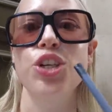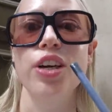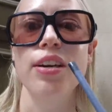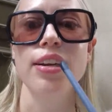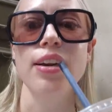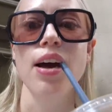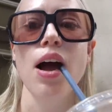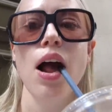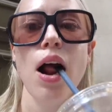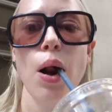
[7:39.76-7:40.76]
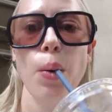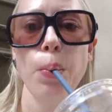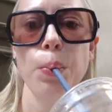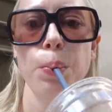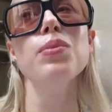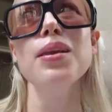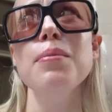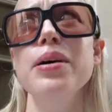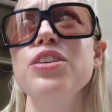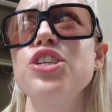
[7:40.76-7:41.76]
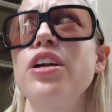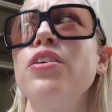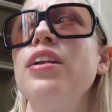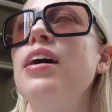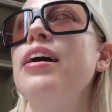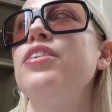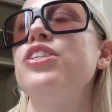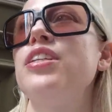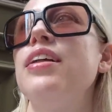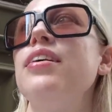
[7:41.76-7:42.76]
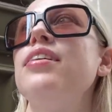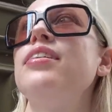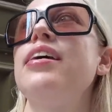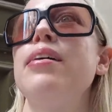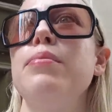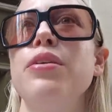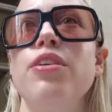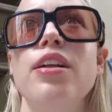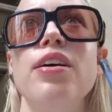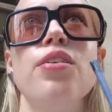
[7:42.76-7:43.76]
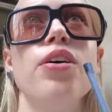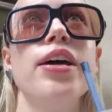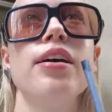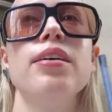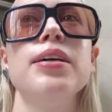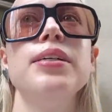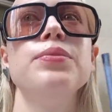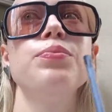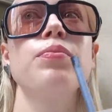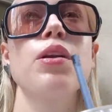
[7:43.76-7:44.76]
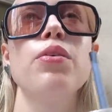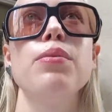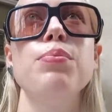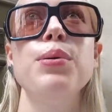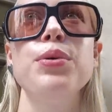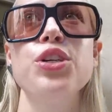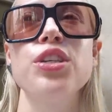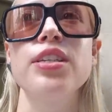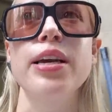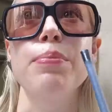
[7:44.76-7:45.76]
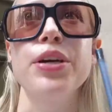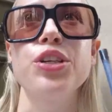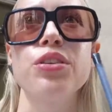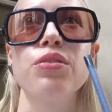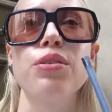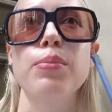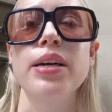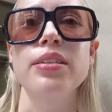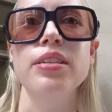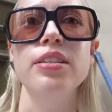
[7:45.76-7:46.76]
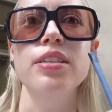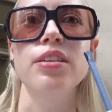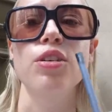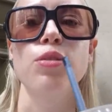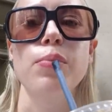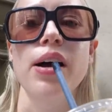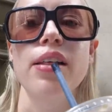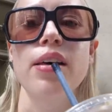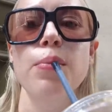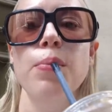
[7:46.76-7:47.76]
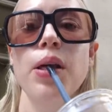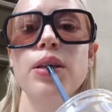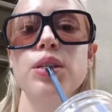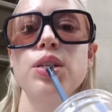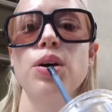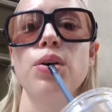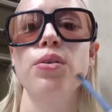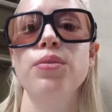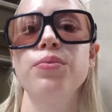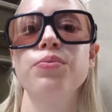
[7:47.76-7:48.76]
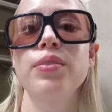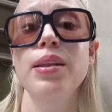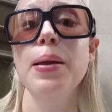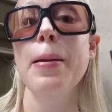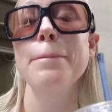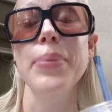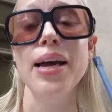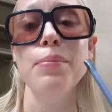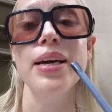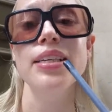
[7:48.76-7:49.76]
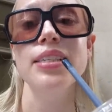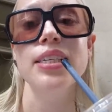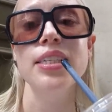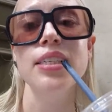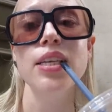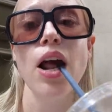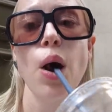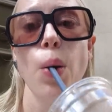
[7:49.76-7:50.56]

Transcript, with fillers: cheerleader. But in general, I understand that it can be really annoying when people just take pictures of the magazines and don't buy them. So buy magazines.